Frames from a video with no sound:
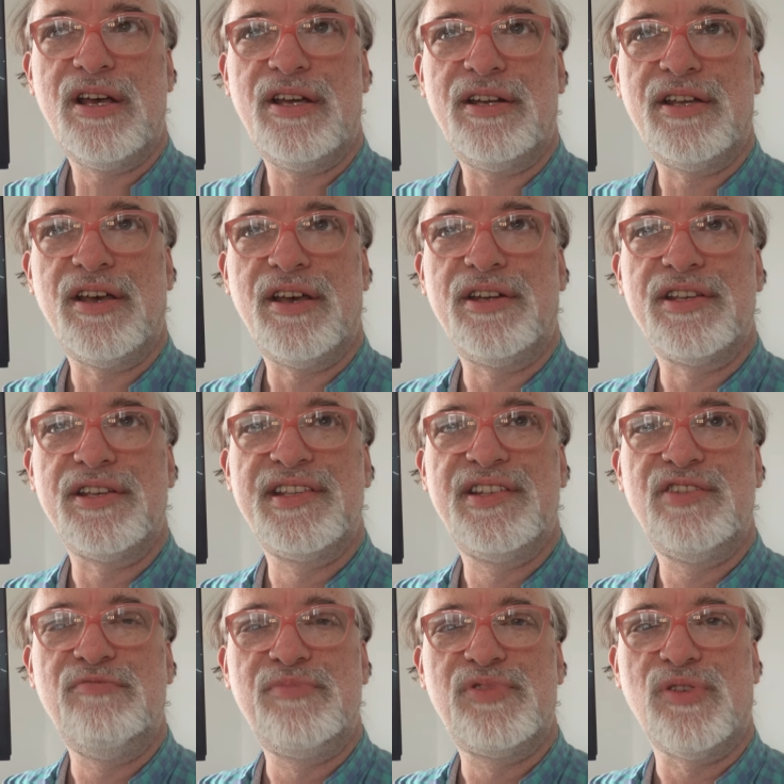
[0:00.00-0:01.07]
an, on a
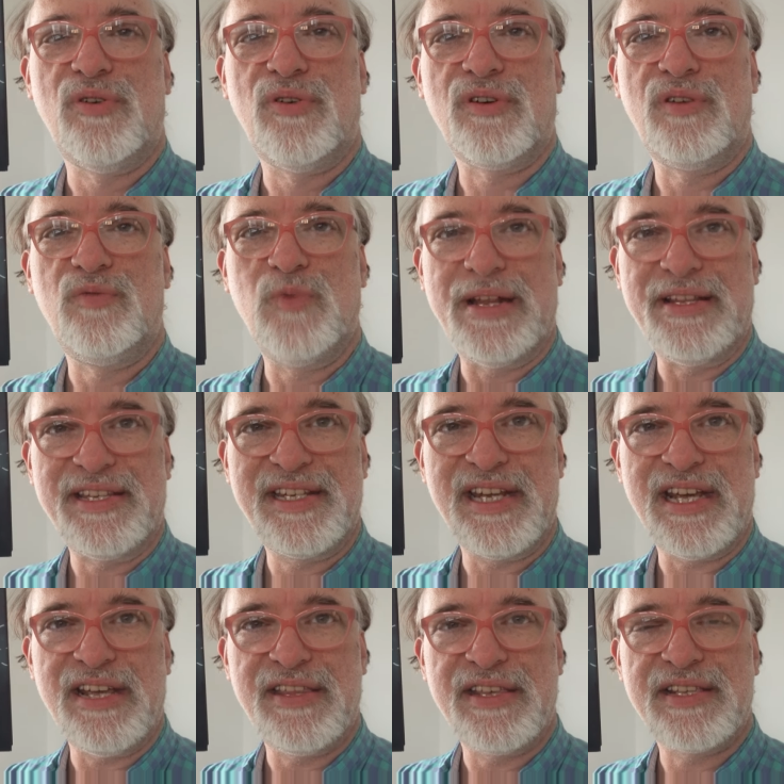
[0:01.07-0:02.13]
Zoom talk on
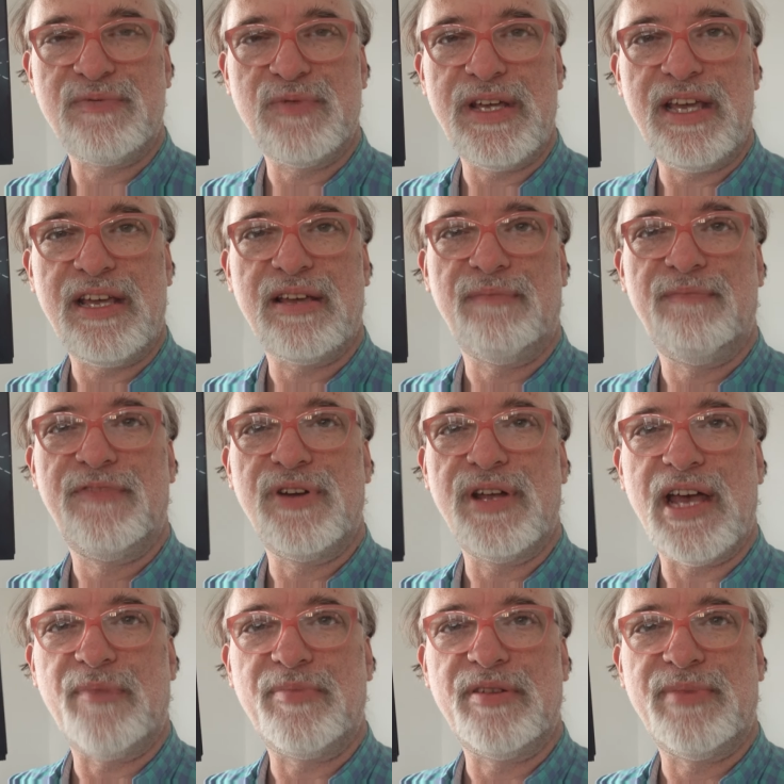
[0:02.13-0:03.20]
Wednesday this week. I'm very
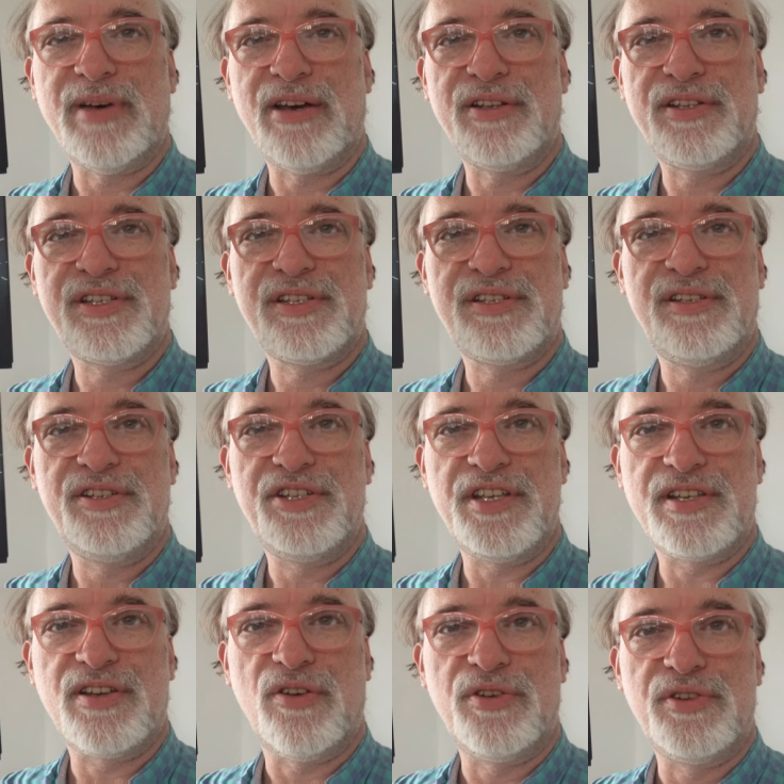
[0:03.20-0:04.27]
happy about it. She's
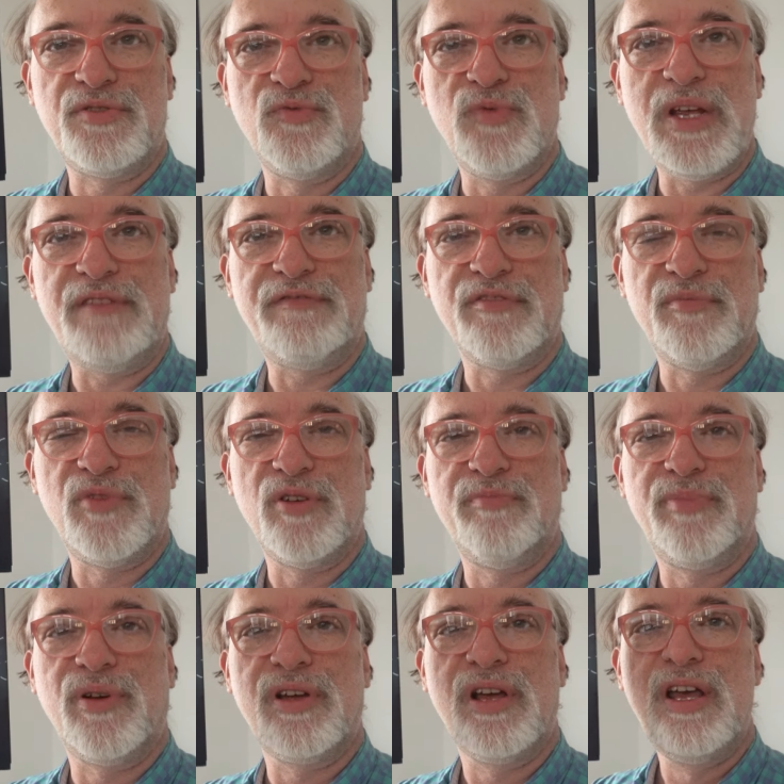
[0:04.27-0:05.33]
going to read from her
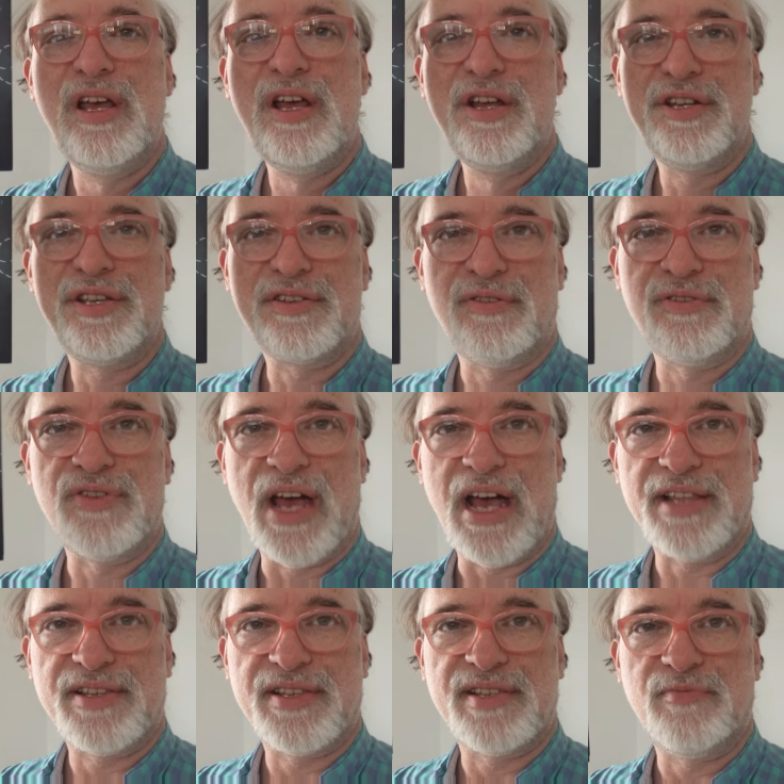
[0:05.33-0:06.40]
book. She's going to
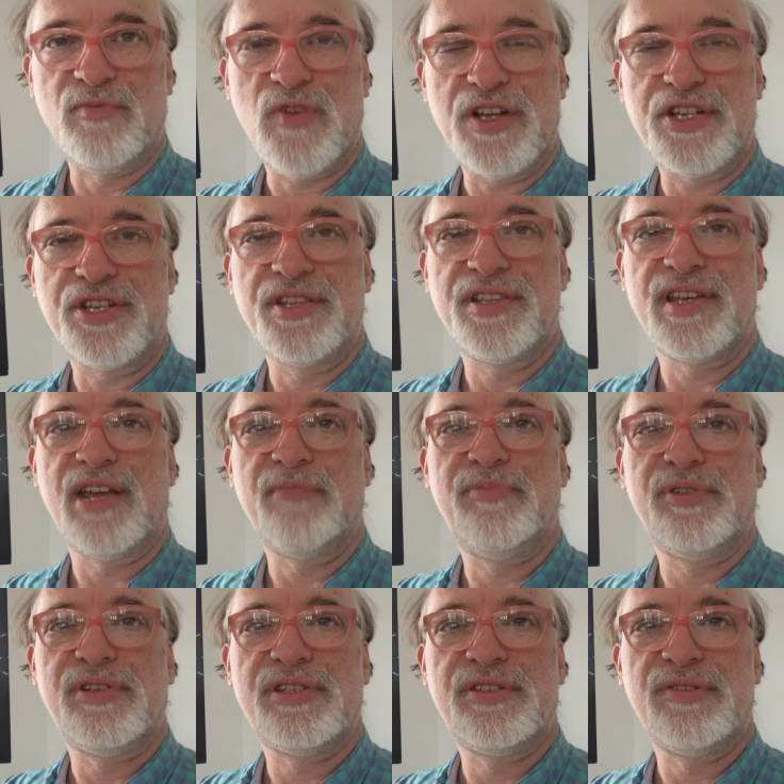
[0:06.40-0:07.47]
answer some questions that I
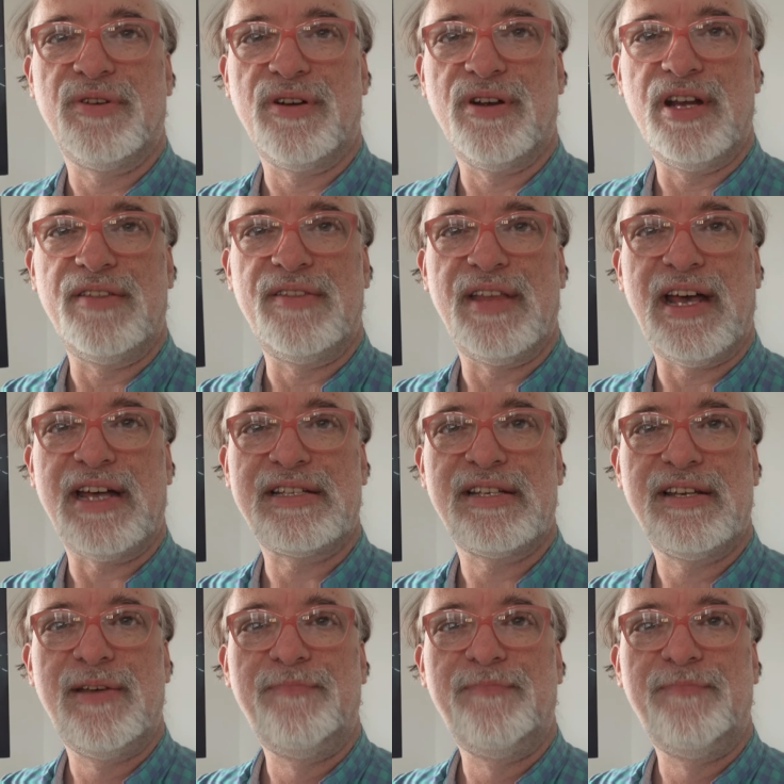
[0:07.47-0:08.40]
put to her in that